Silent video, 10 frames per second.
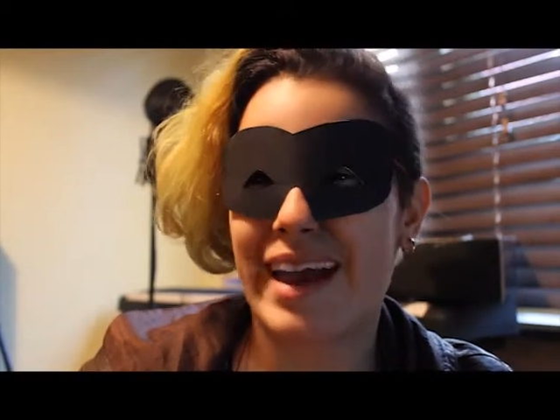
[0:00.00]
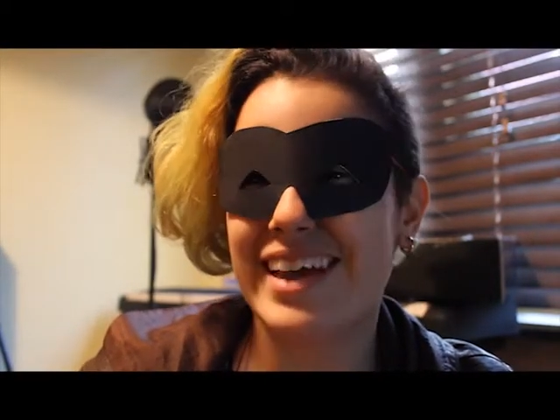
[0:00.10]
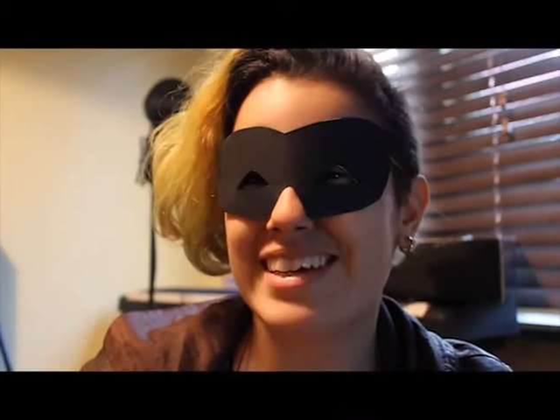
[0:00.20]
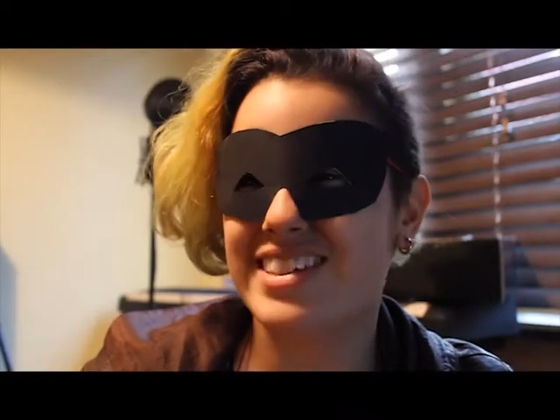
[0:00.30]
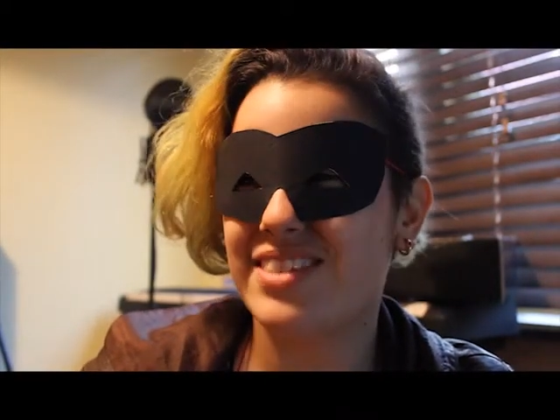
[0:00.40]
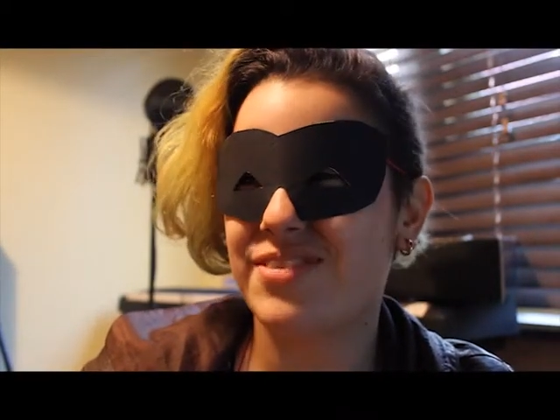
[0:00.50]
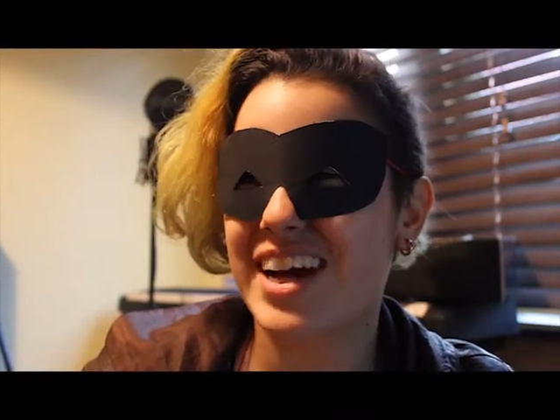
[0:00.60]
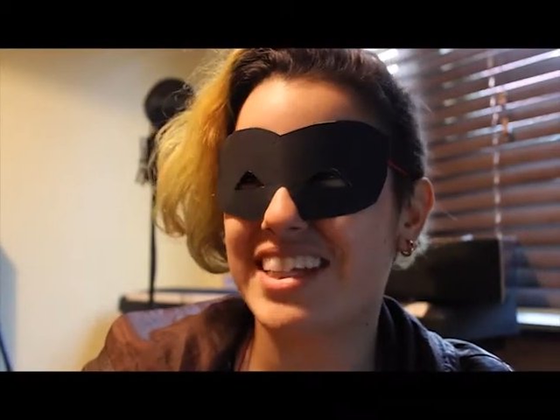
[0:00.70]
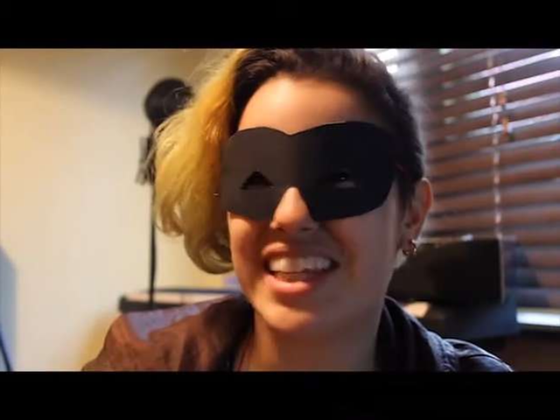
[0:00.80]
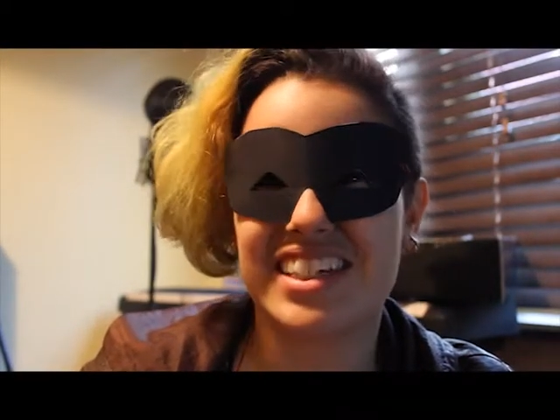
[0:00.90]
is the
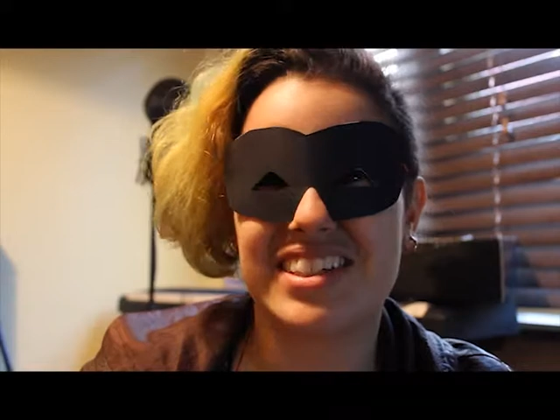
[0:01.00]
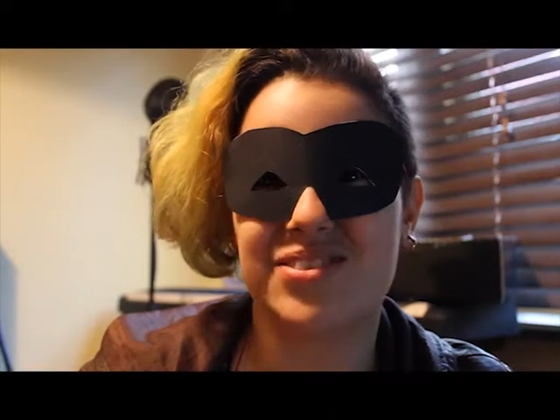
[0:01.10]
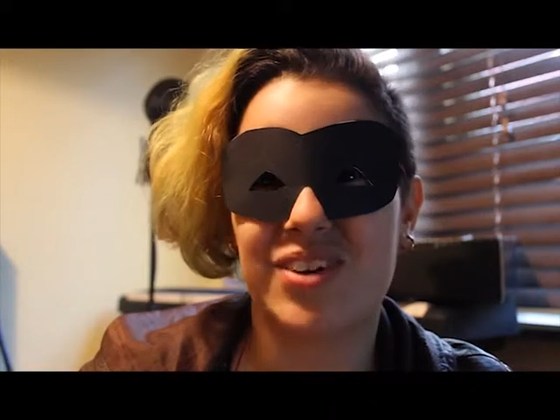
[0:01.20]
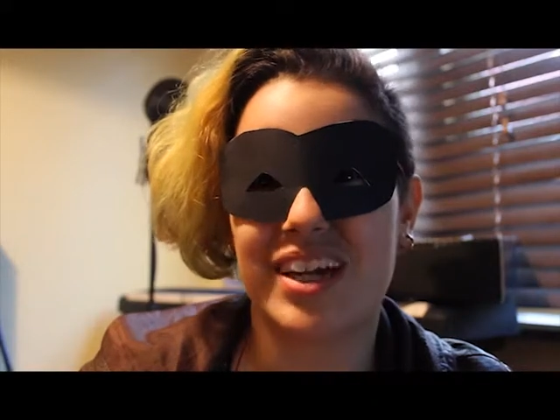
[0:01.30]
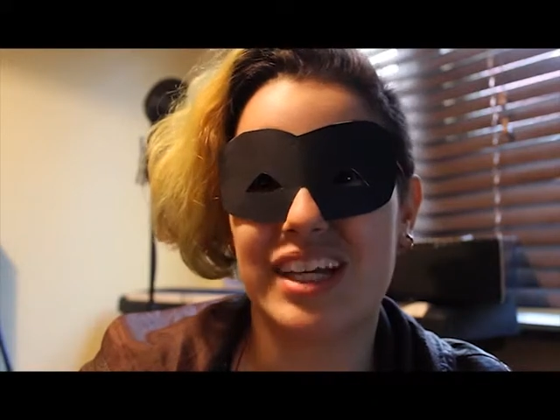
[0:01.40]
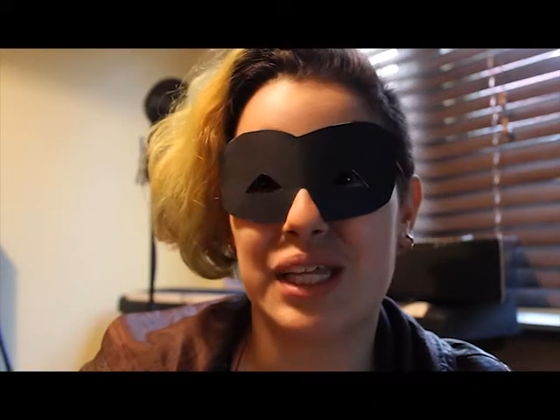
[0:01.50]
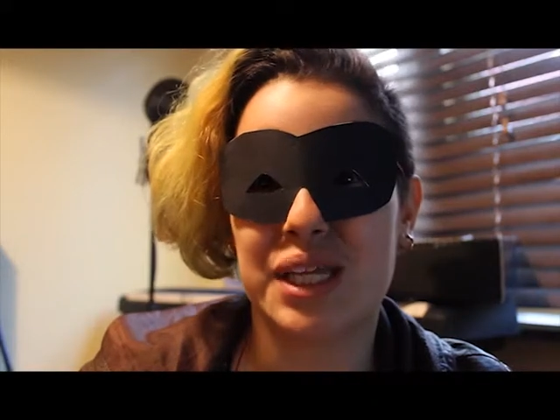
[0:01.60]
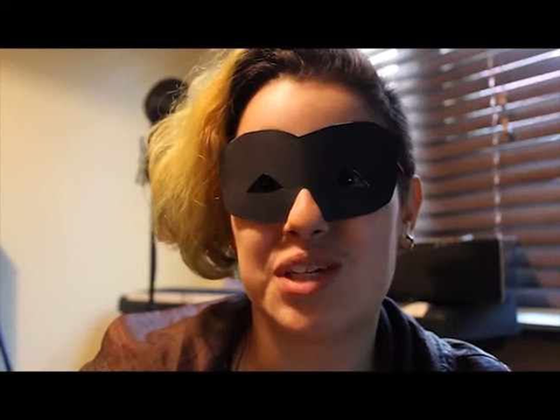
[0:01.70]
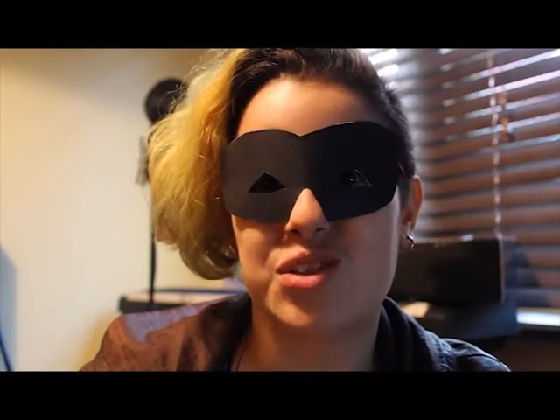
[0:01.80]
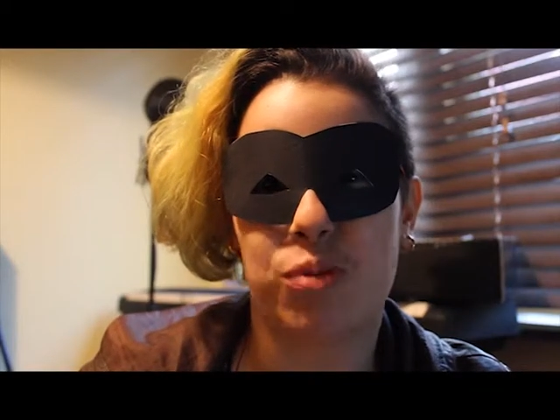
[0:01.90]
fact that defining
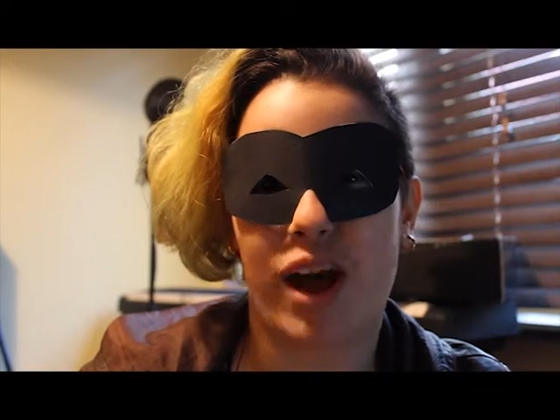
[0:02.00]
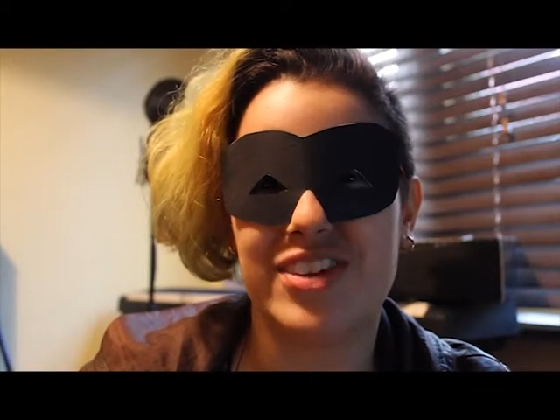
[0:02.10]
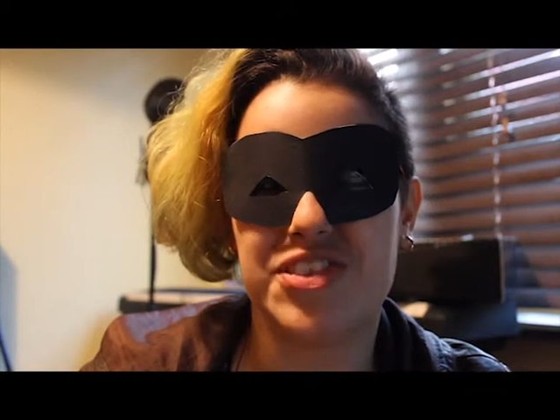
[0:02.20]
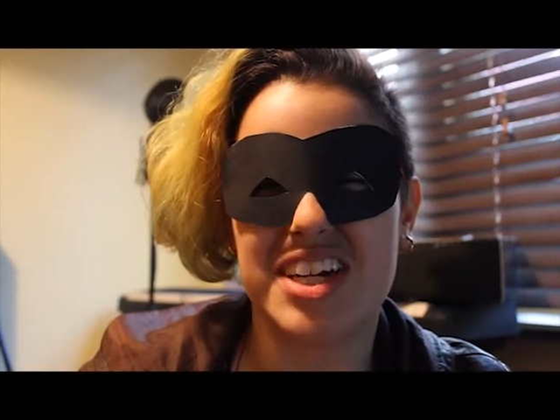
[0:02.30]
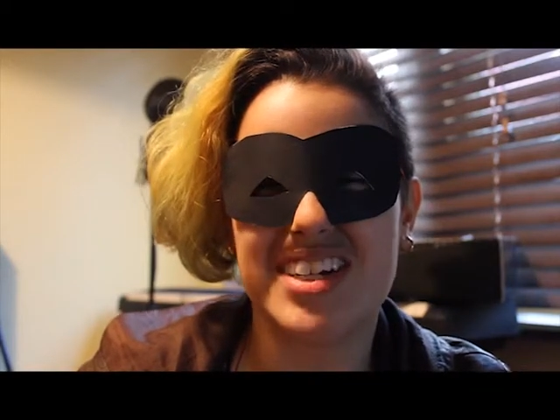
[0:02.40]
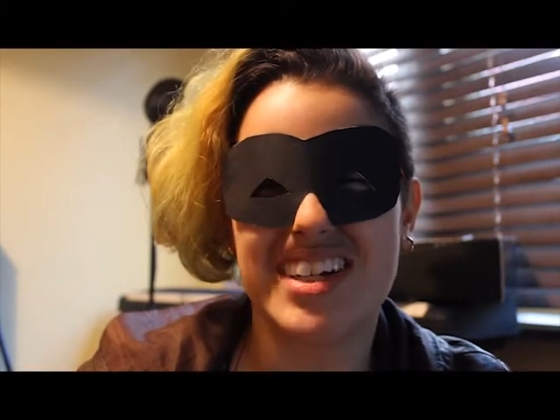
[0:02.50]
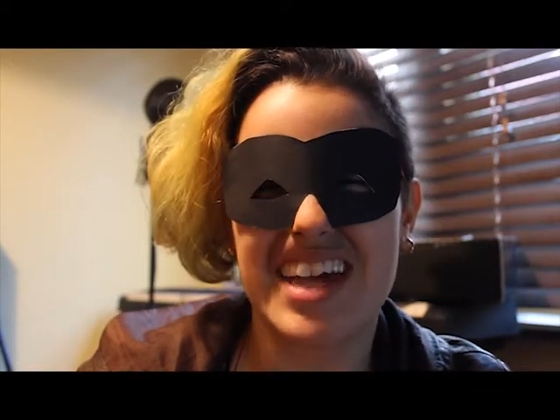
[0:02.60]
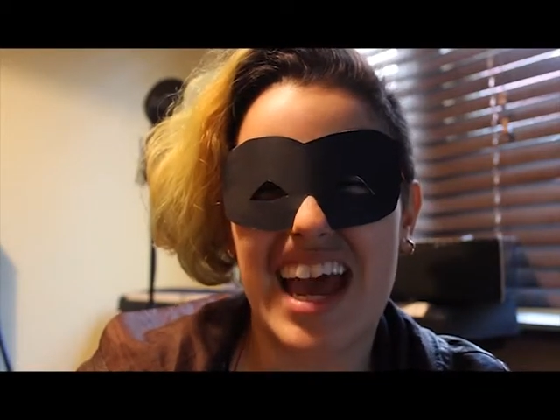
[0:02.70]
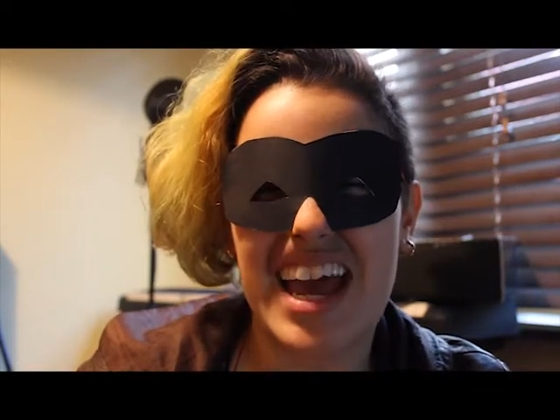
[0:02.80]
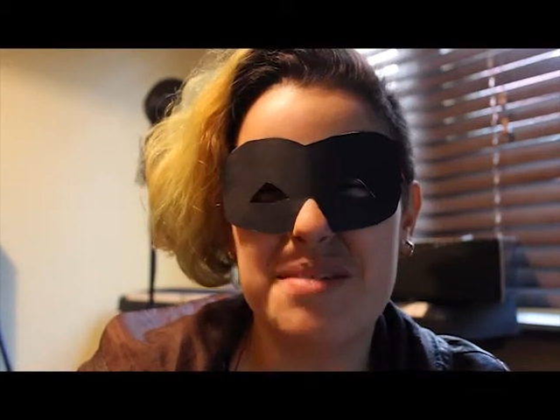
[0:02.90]
things by gender
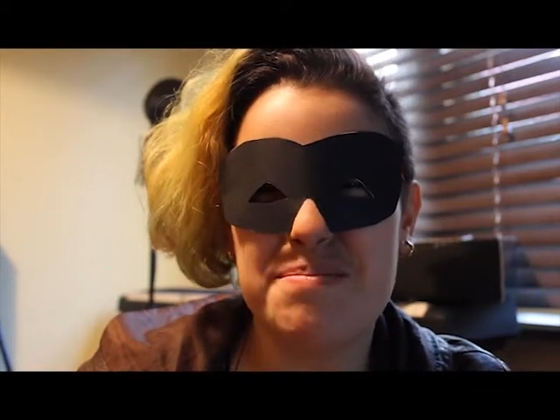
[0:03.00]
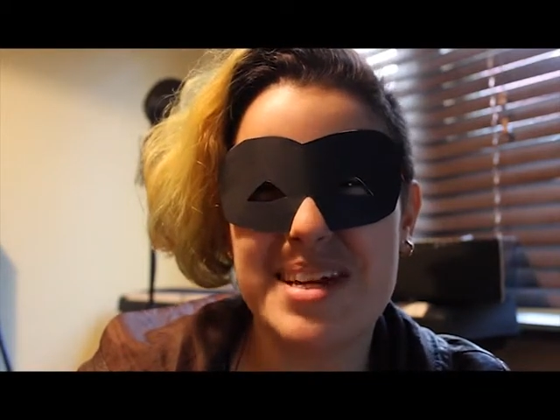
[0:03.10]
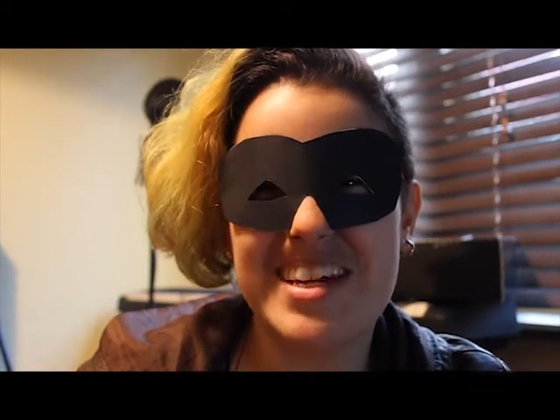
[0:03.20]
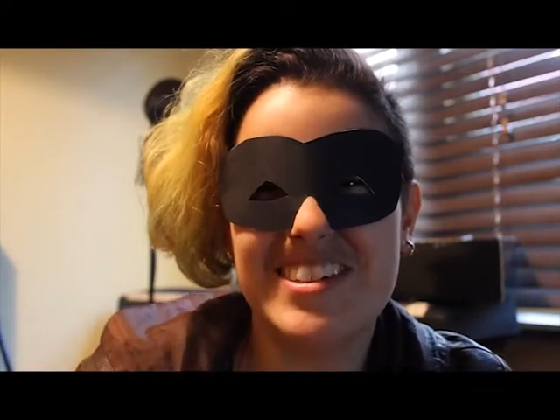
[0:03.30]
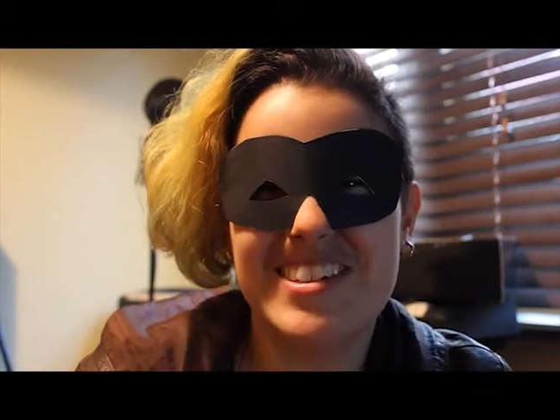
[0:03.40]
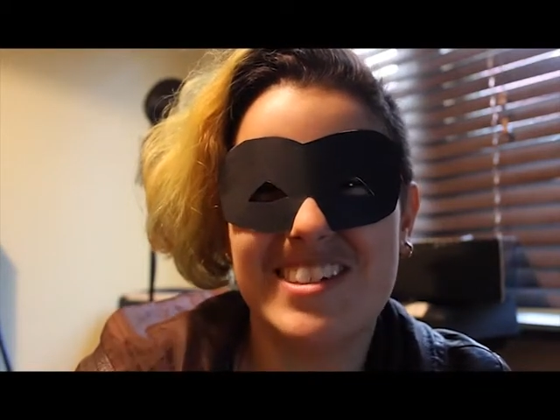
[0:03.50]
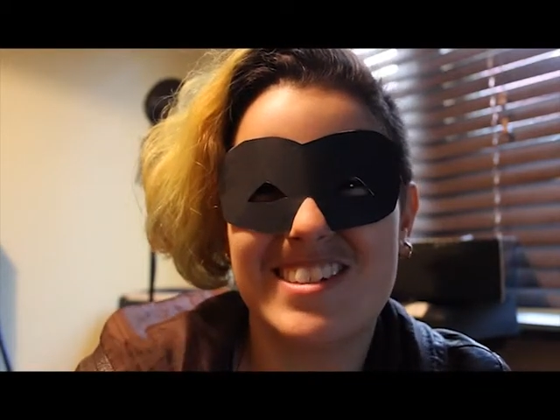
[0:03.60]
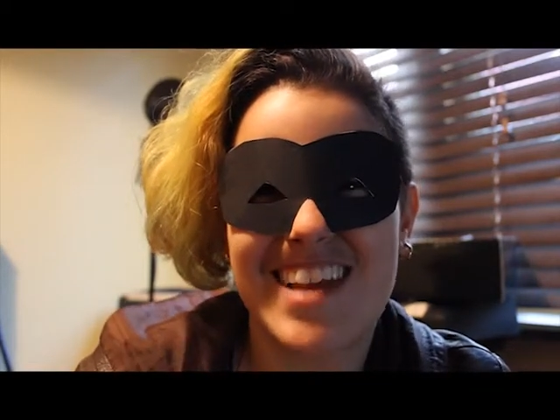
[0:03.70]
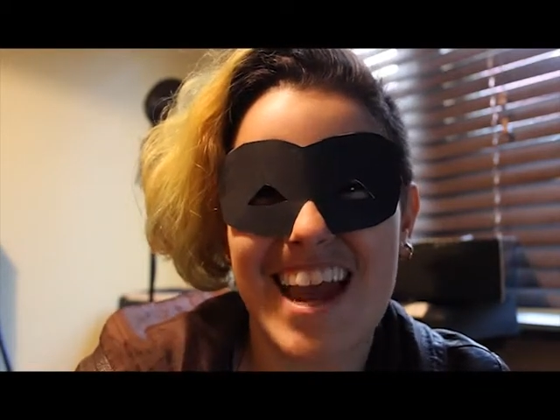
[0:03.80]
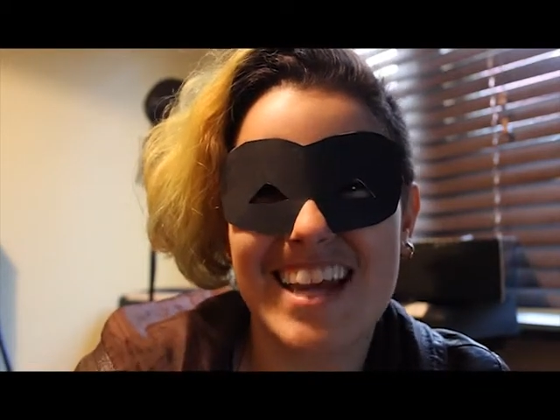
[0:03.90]
can be
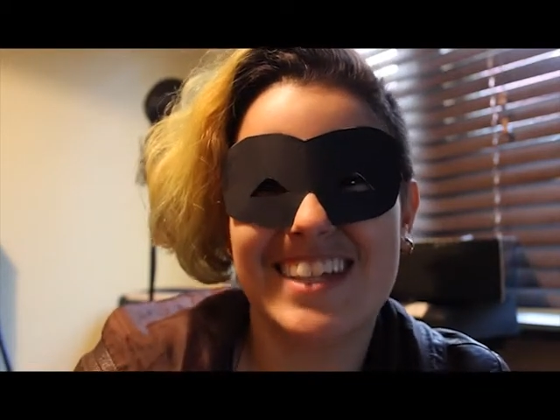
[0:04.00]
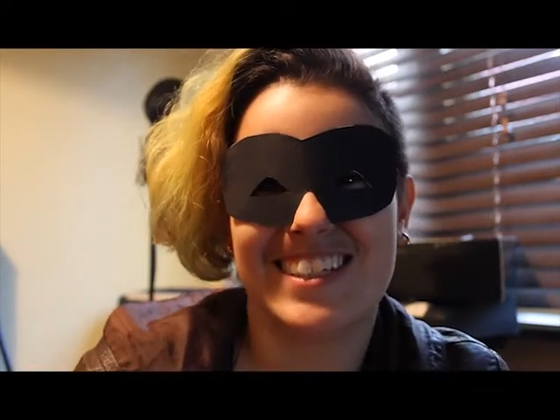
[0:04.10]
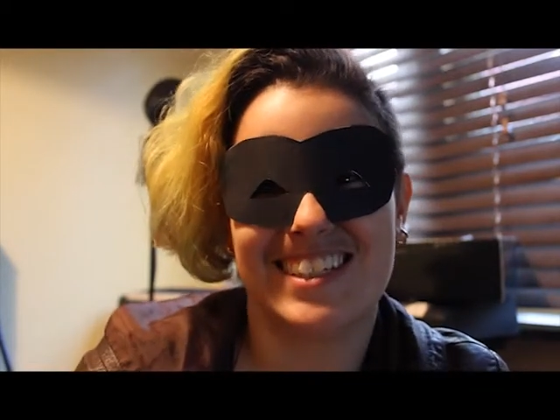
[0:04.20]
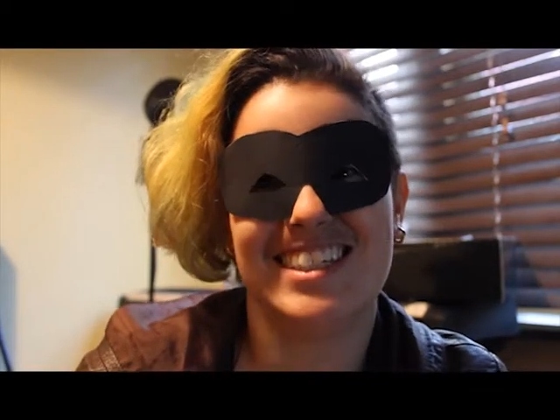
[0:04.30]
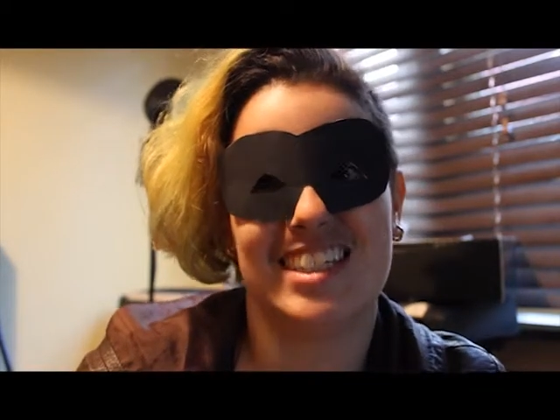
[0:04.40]
insanely